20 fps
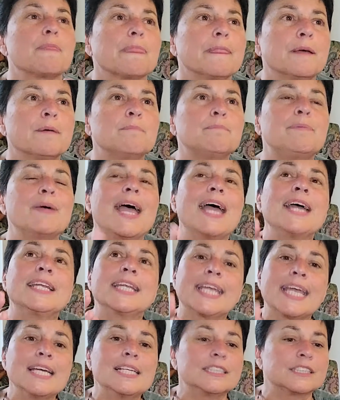And
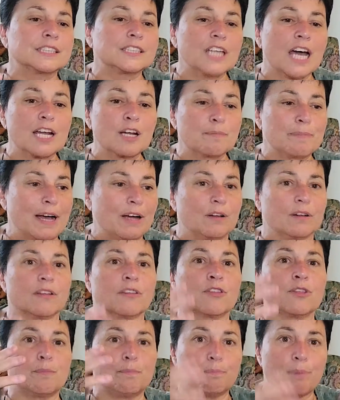again, it's not
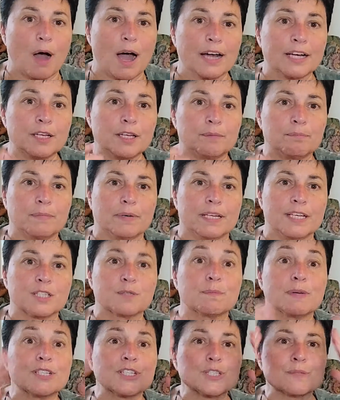about the body as
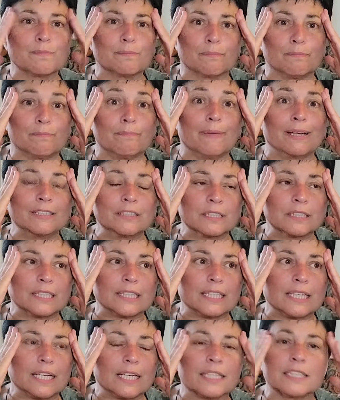much as
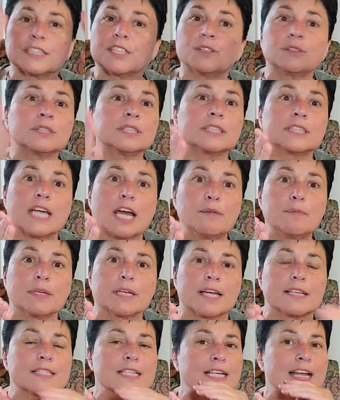mentally. Because there was a time, you
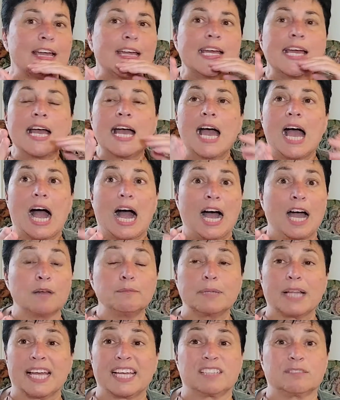guys, that I'm
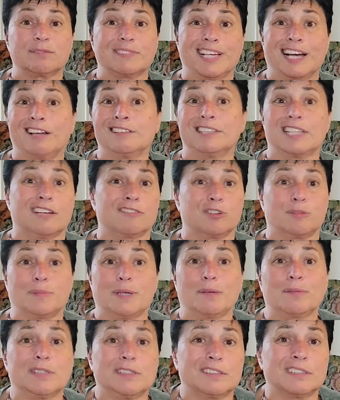like, I'll never be
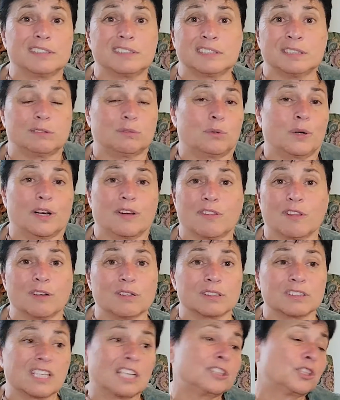able to wear
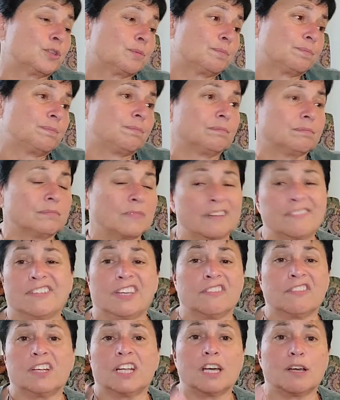those. I've
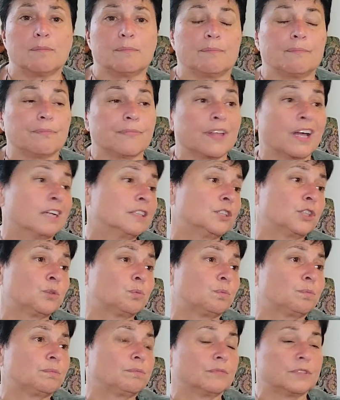given up. I'll just
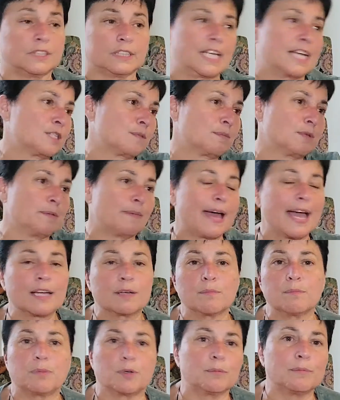slice them in the back
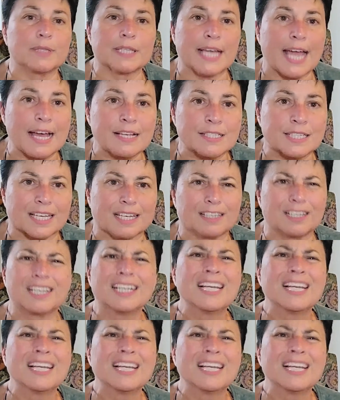and put them in the casket.